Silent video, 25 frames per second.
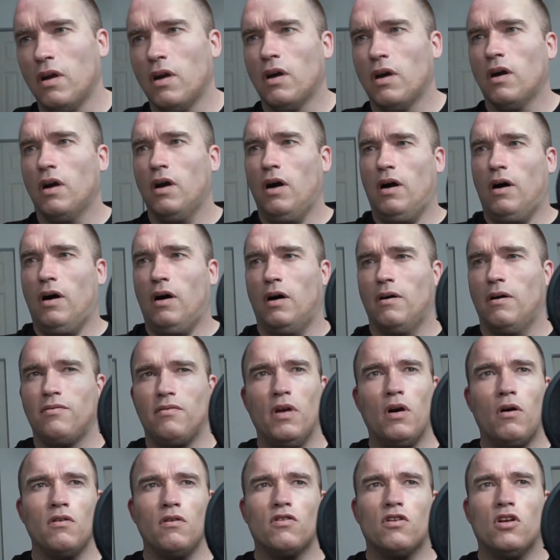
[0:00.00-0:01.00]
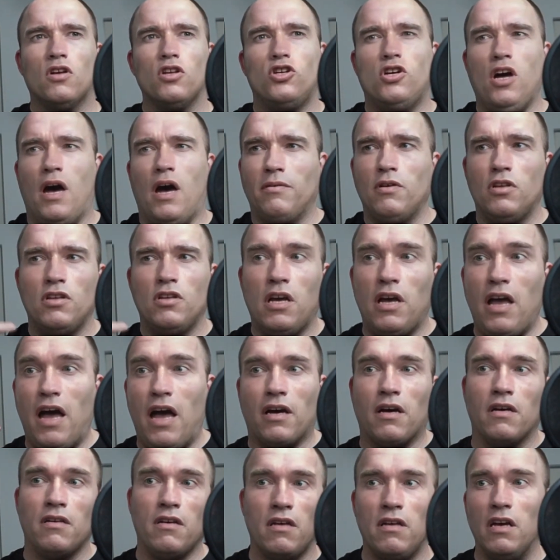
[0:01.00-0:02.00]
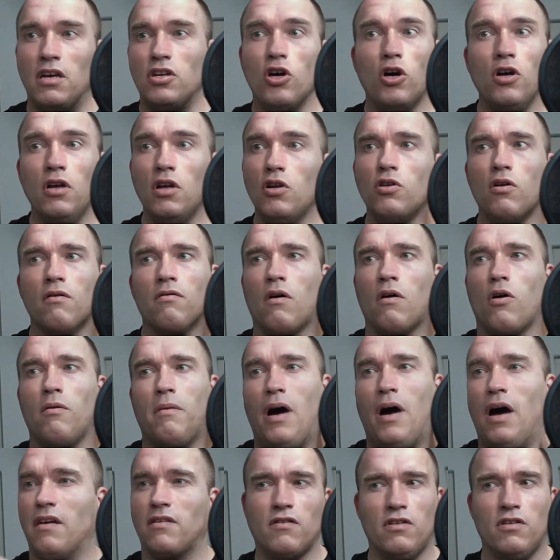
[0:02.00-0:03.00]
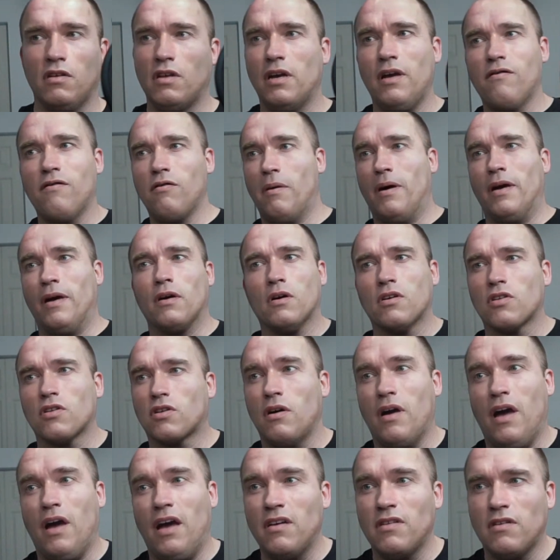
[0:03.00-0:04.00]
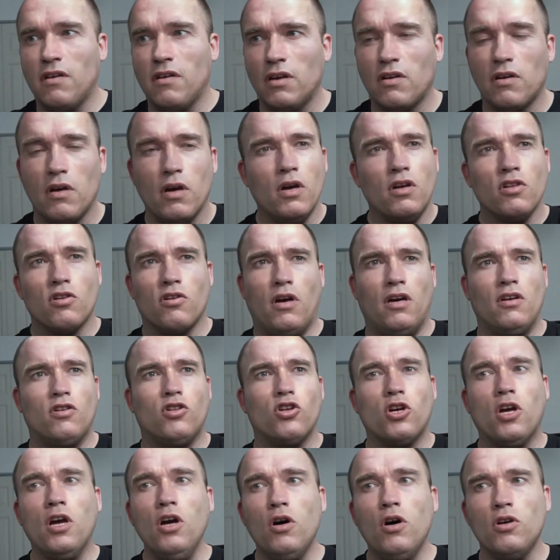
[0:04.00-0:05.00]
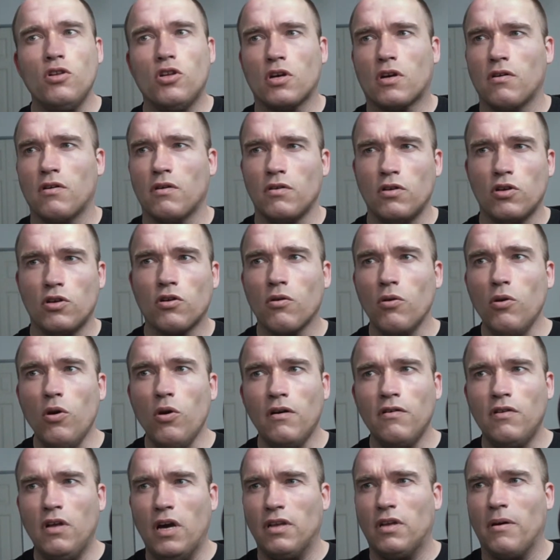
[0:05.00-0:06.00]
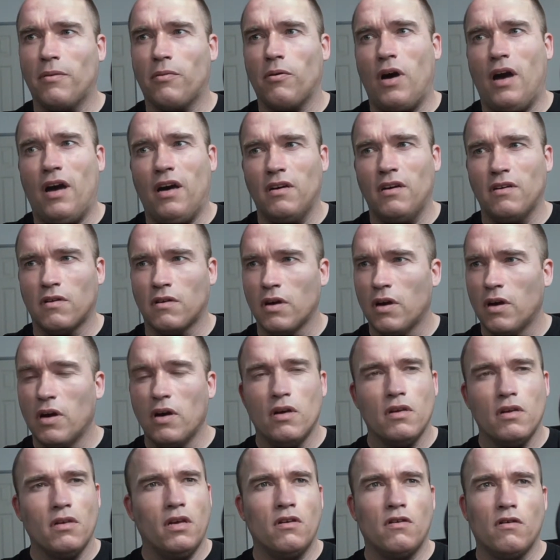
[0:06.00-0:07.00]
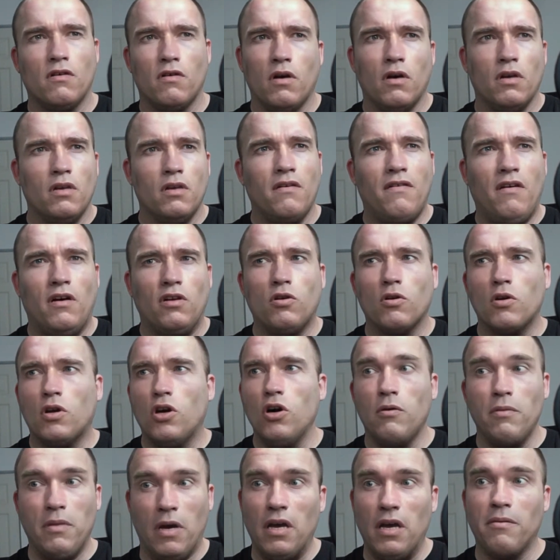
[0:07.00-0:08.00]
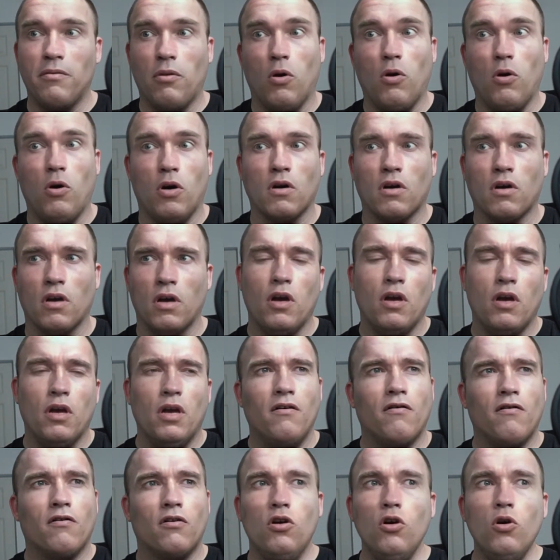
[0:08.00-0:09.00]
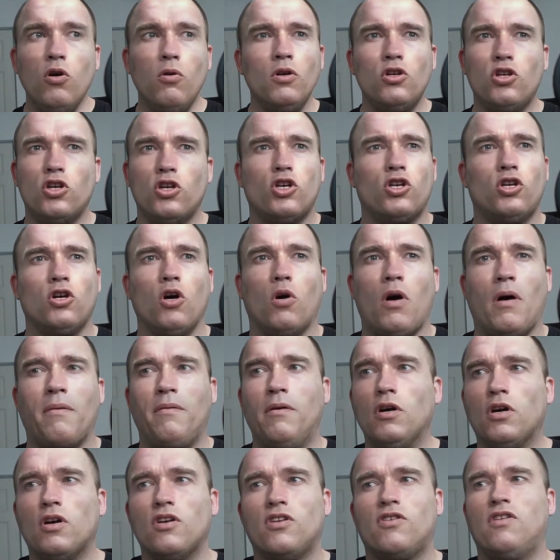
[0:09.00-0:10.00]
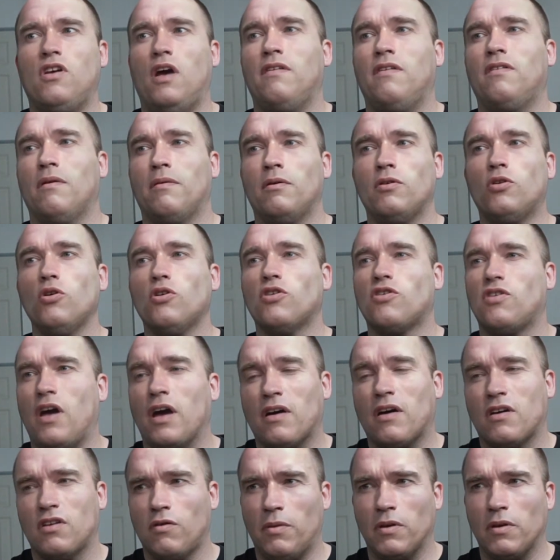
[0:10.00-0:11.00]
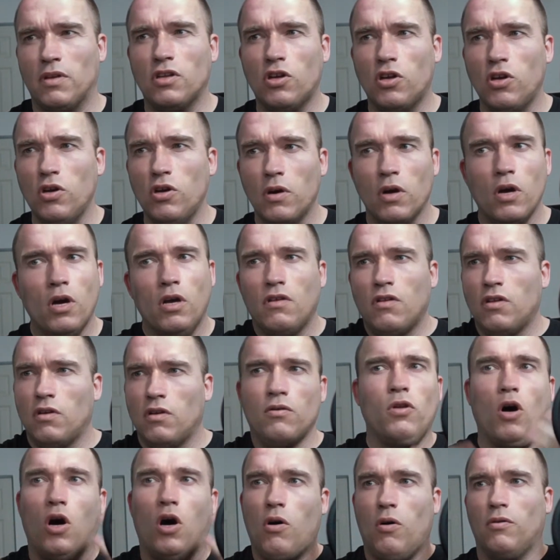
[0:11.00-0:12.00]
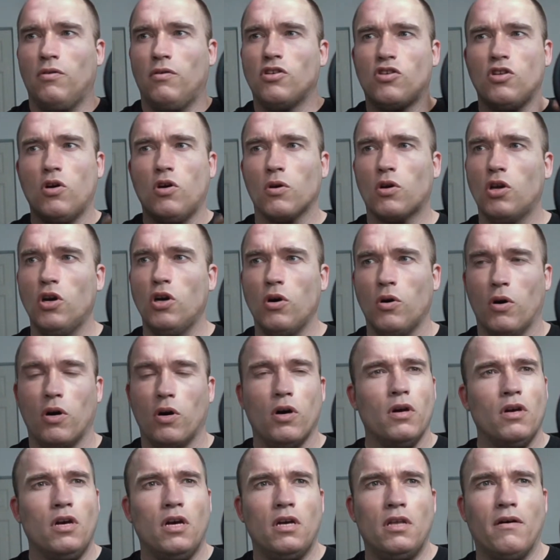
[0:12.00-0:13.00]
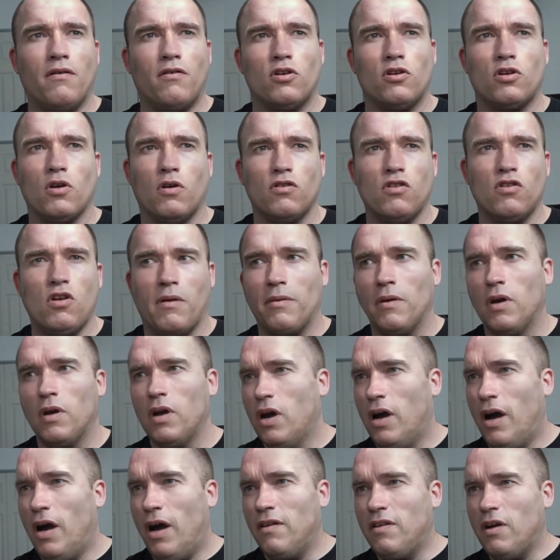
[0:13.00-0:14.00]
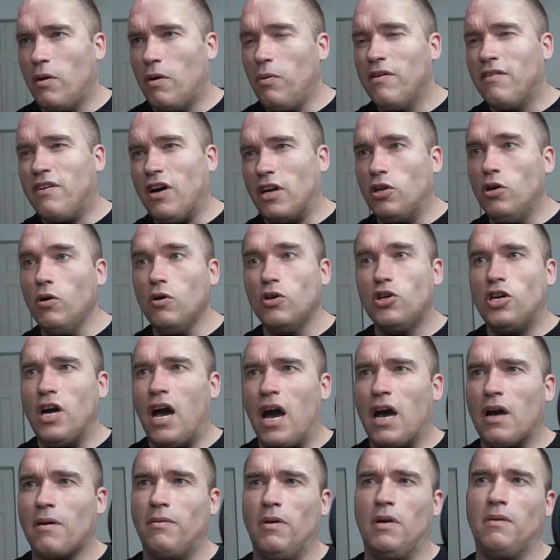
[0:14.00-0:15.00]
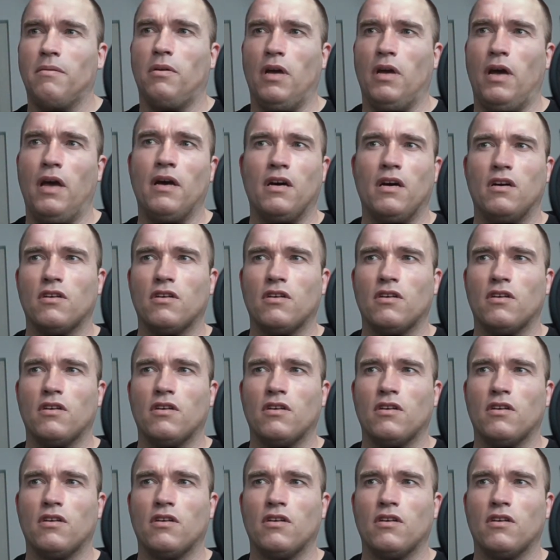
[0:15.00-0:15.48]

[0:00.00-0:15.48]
They always get jabbed in the neck, and then they turn into robots, and then everybody goes crazy and tries to kill the crew of the Enterprise. They've had to kill many Borg. If Q would just show up, he could save them in 2 seconds, but no, there's no Q. He never shows up. And then we've got Hugh Jackman playing as freaking